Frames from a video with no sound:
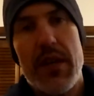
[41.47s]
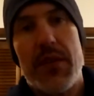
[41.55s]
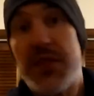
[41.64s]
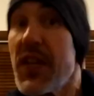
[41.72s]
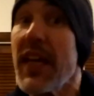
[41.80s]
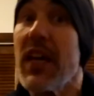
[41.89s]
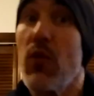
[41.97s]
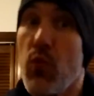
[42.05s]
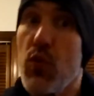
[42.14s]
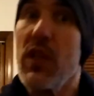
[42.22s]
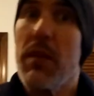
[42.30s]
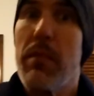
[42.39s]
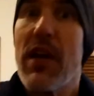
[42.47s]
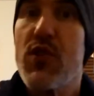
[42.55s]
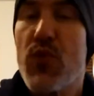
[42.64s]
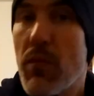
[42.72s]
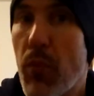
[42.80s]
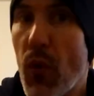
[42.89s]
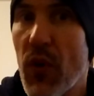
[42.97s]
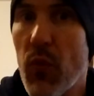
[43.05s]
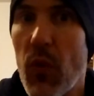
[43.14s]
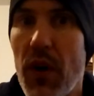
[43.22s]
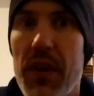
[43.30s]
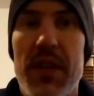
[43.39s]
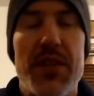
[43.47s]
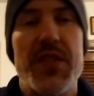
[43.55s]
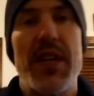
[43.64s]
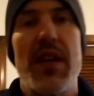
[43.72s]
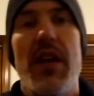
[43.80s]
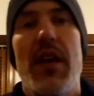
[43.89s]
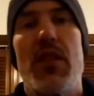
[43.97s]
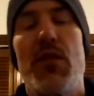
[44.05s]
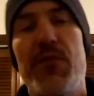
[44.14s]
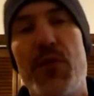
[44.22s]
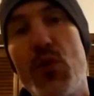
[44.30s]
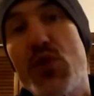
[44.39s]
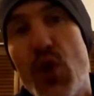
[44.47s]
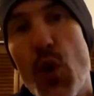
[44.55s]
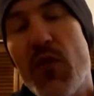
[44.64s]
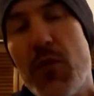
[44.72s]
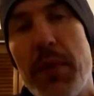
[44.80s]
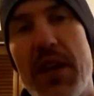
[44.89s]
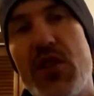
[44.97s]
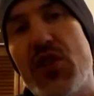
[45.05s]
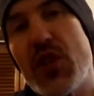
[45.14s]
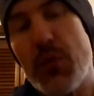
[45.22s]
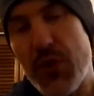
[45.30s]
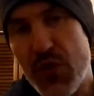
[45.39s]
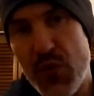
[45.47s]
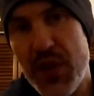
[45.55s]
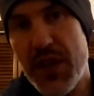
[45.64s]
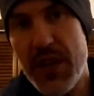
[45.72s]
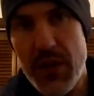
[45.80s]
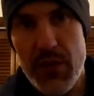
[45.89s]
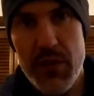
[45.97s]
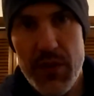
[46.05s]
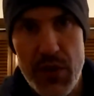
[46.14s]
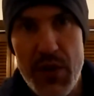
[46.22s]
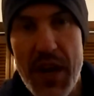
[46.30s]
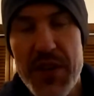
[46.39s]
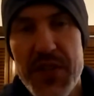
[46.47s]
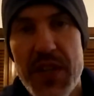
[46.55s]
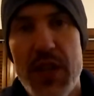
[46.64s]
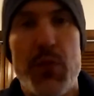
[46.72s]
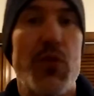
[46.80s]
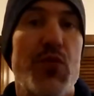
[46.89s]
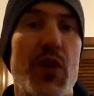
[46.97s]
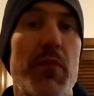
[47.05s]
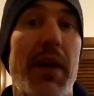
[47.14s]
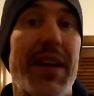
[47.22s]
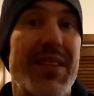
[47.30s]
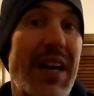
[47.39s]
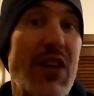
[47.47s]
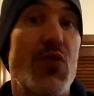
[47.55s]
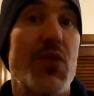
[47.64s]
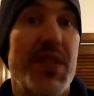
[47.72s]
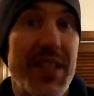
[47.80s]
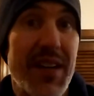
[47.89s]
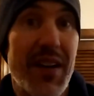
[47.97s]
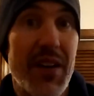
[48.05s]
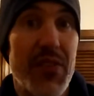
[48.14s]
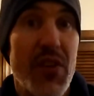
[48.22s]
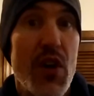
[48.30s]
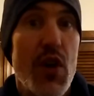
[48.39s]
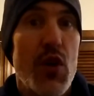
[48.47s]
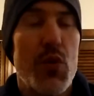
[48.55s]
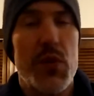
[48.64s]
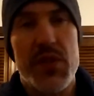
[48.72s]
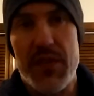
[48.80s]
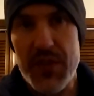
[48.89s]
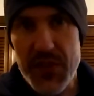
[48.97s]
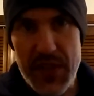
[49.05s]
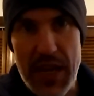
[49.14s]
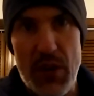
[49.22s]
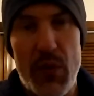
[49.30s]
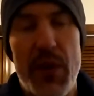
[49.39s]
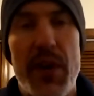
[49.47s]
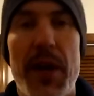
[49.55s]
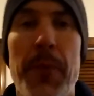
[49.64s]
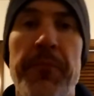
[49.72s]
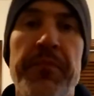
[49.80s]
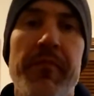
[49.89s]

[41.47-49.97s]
The second really major important one is that the first COVID patient that was treated in the United States was treated by a Dr. Diaz, who is in the Seattle area.